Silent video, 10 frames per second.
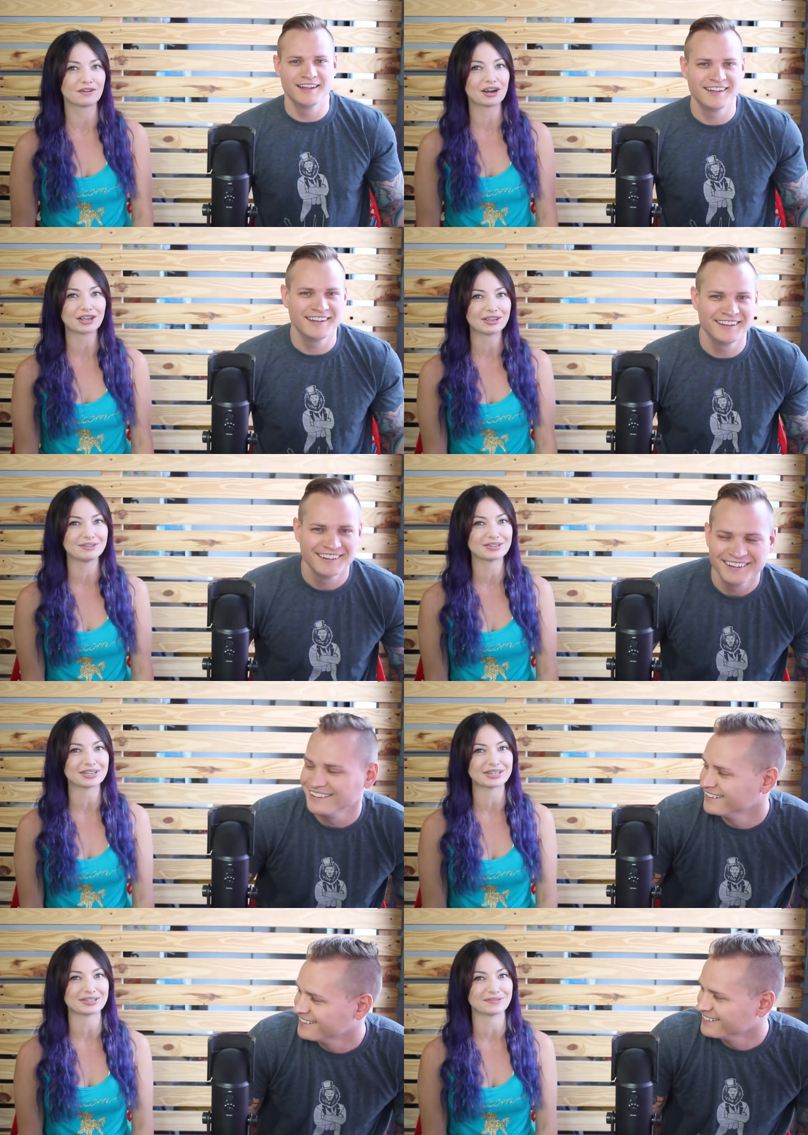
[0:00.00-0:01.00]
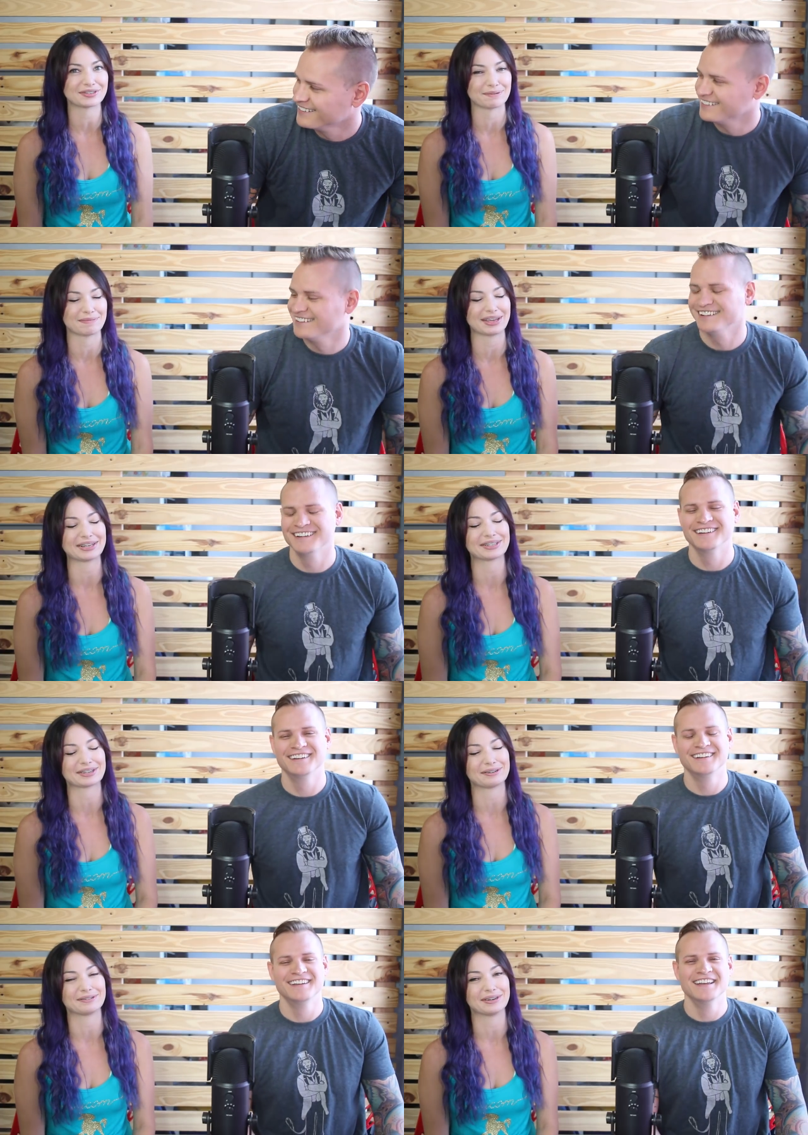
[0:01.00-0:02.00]
Speaker 1: for accusing us of something.
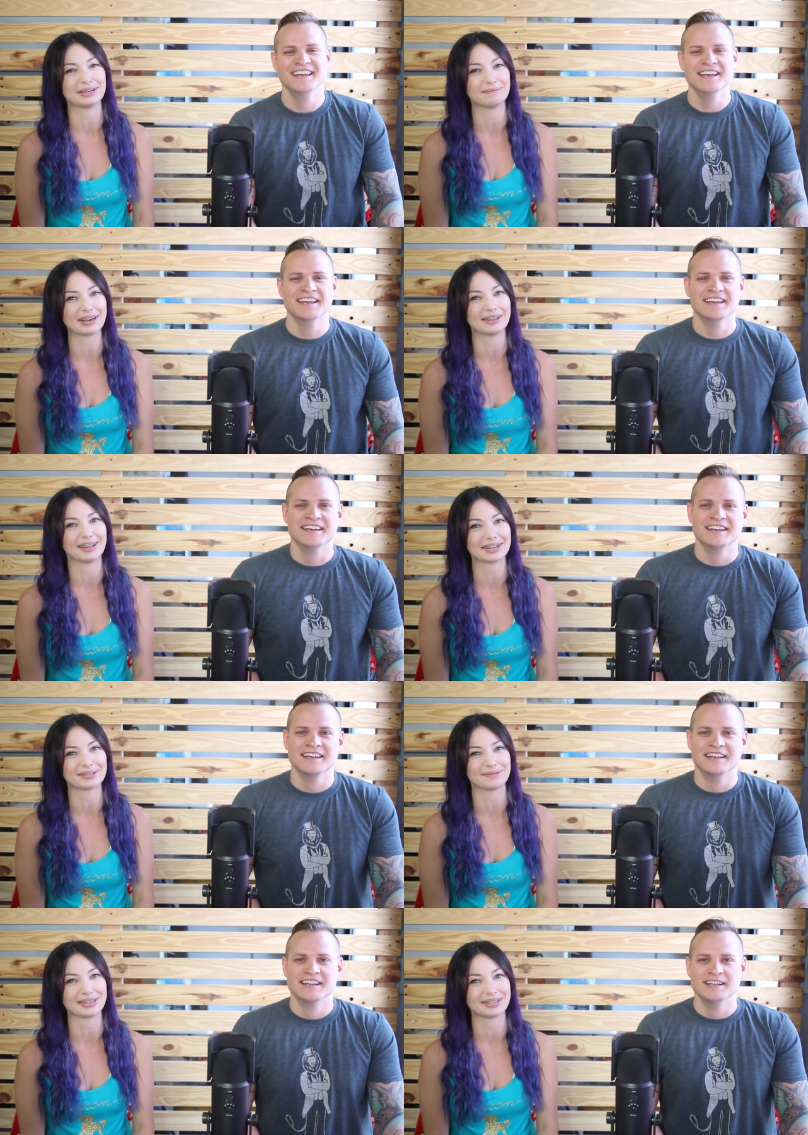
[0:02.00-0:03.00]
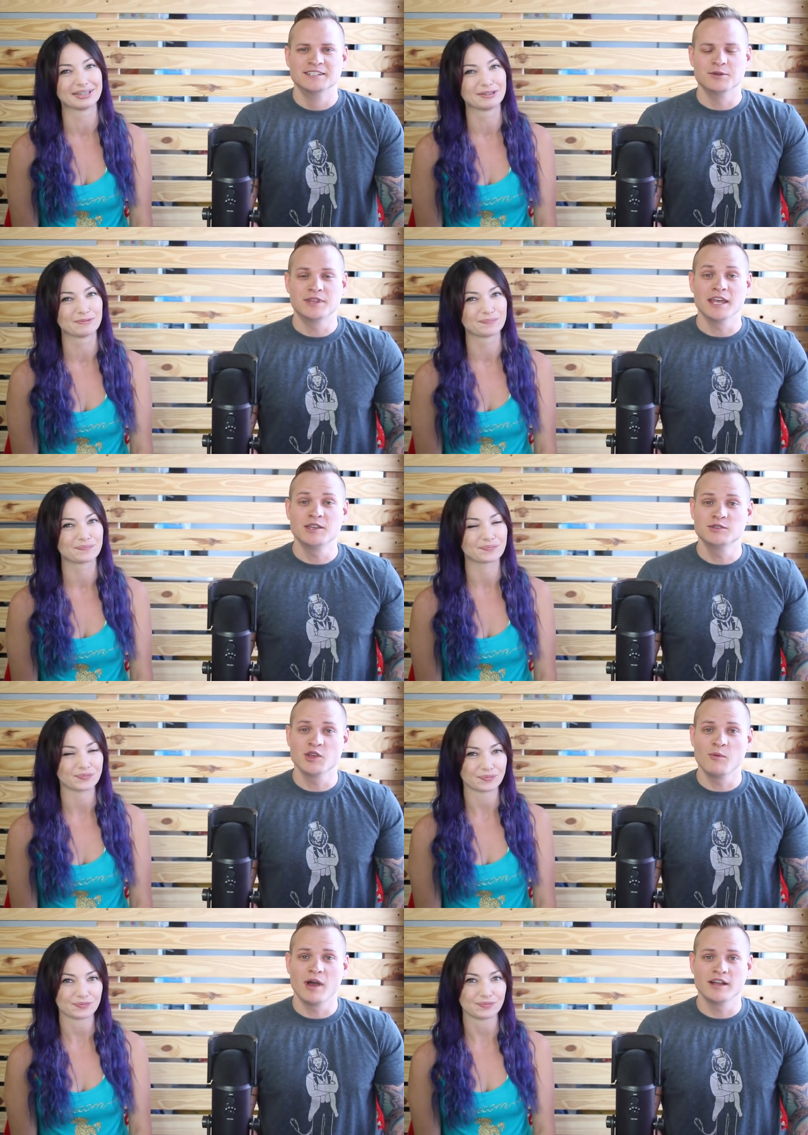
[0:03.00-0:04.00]
So it meant a lot to me.
Speaker 2: So thank you
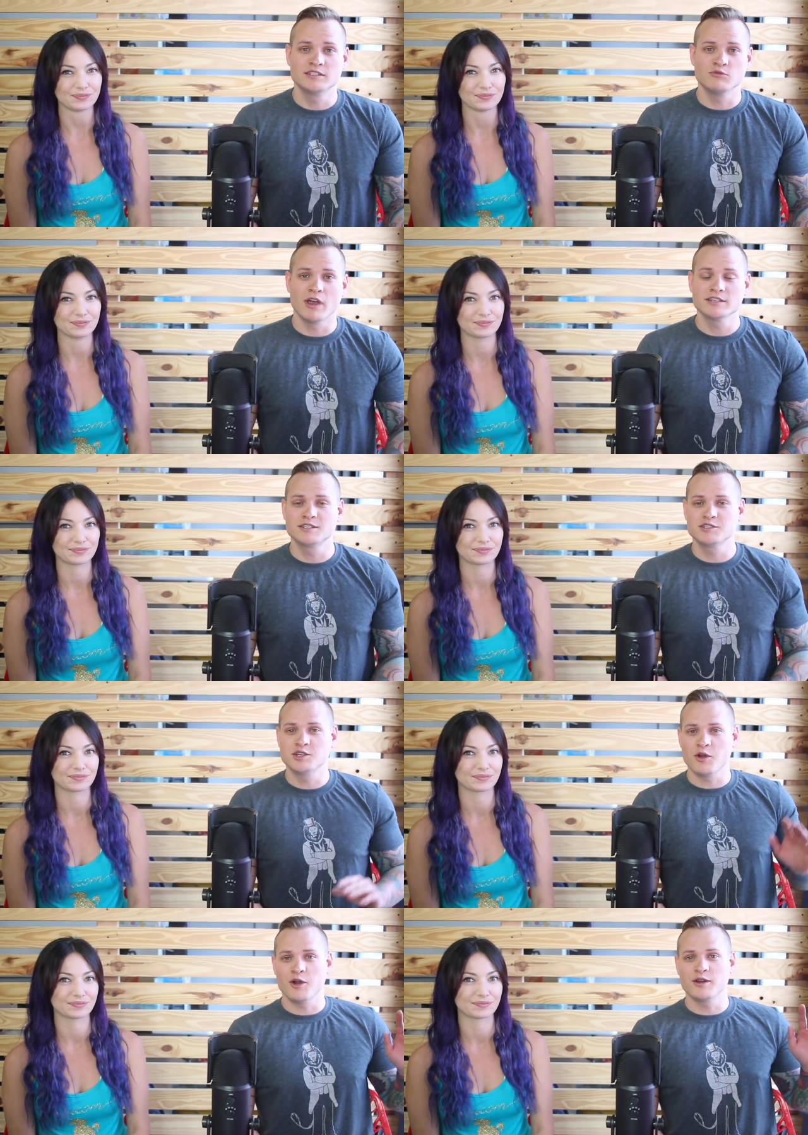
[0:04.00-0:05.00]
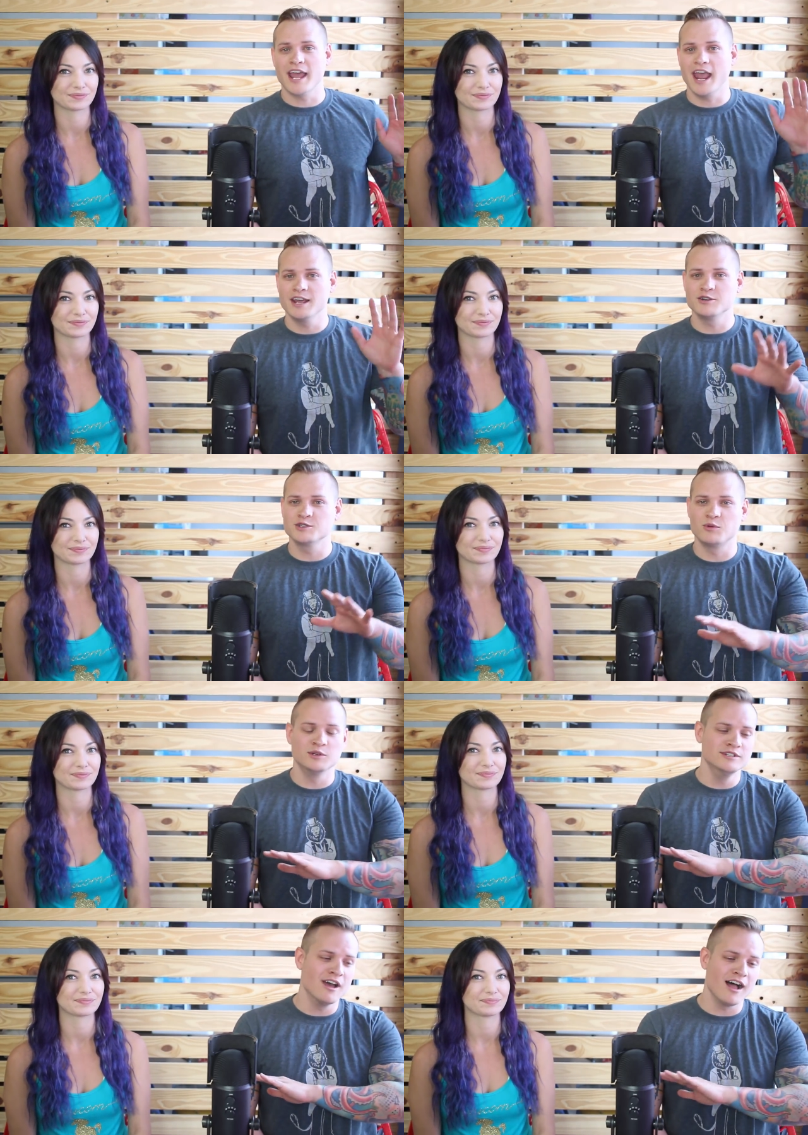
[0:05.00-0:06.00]
so much. Rest assured, haters will
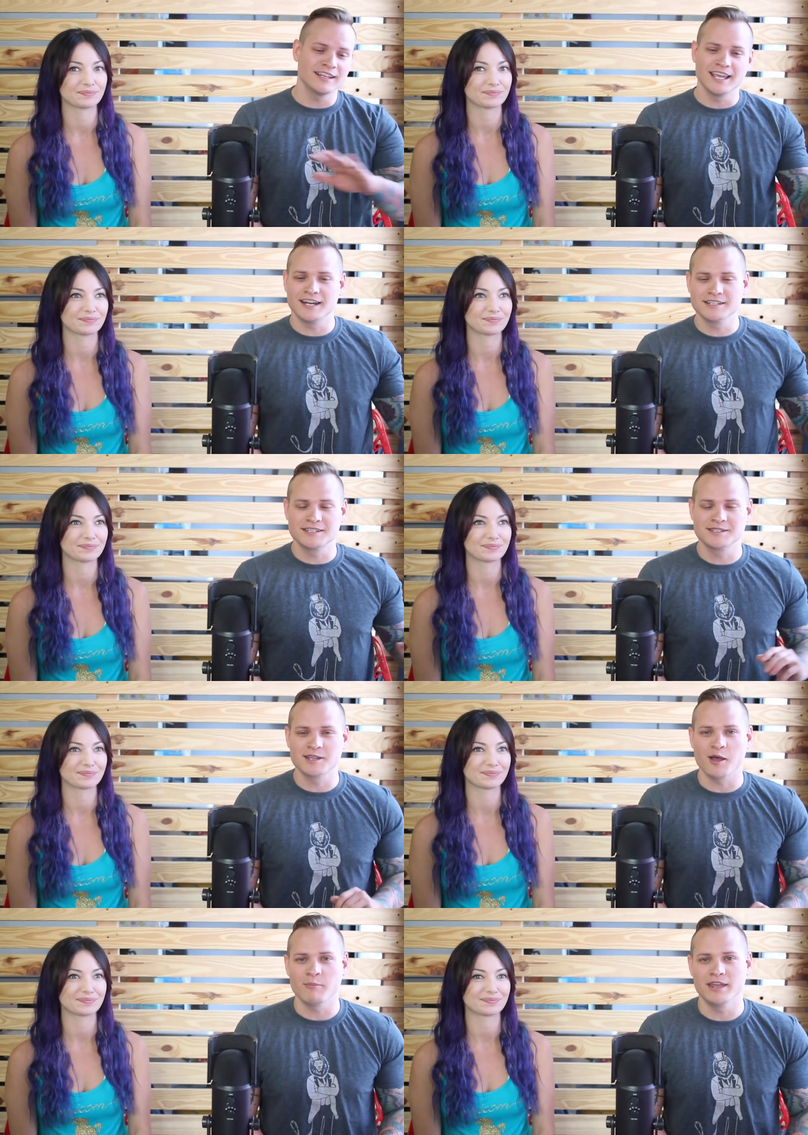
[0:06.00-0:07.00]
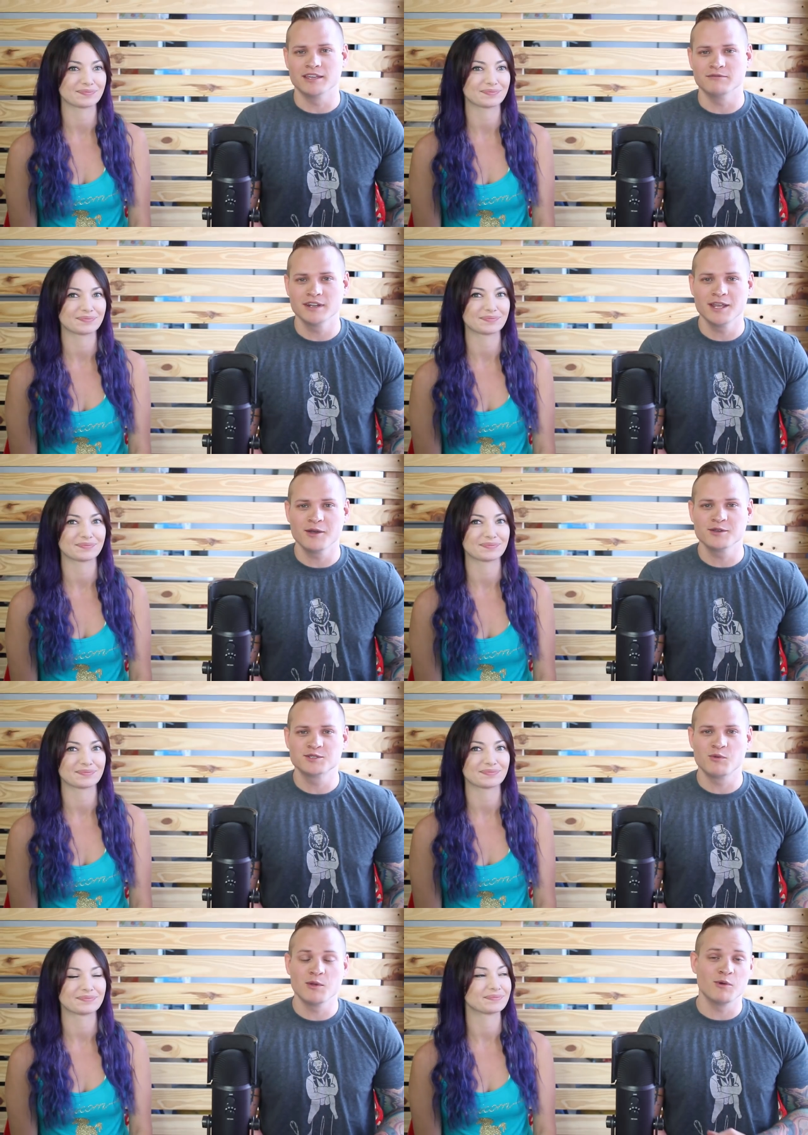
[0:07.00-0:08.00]
not get us to stop making
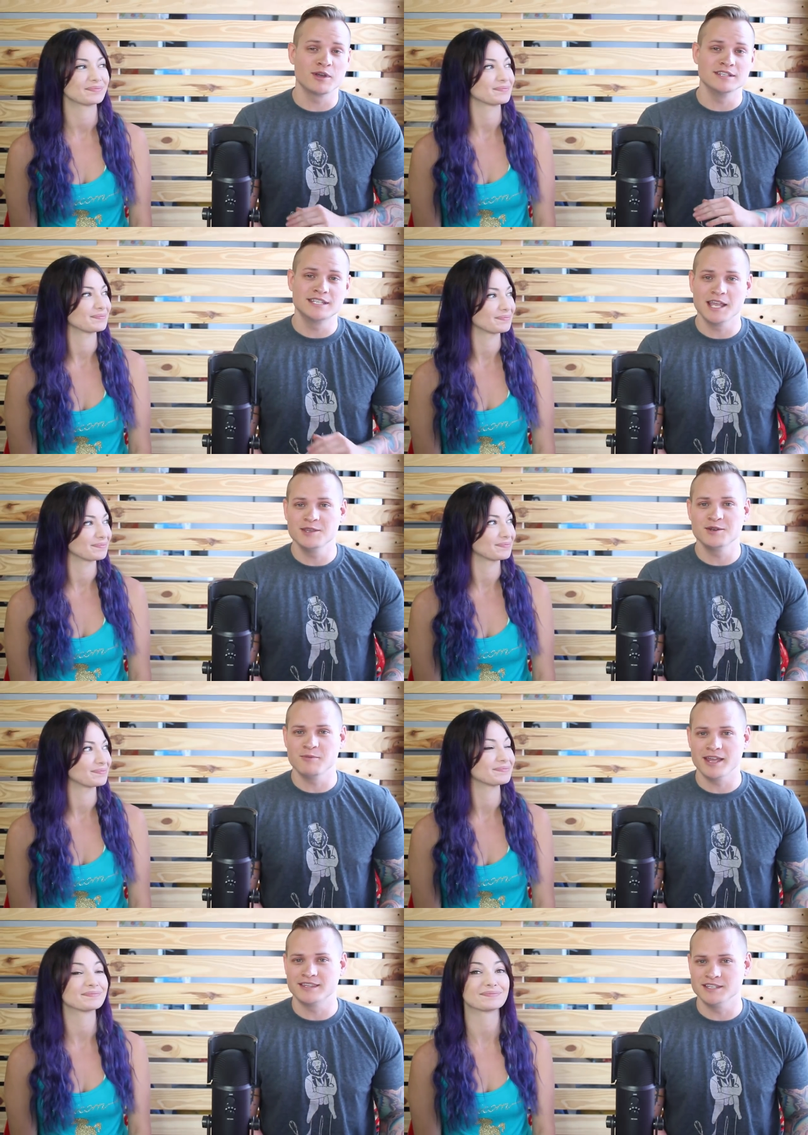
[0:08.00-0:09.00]
videos. We will continue to make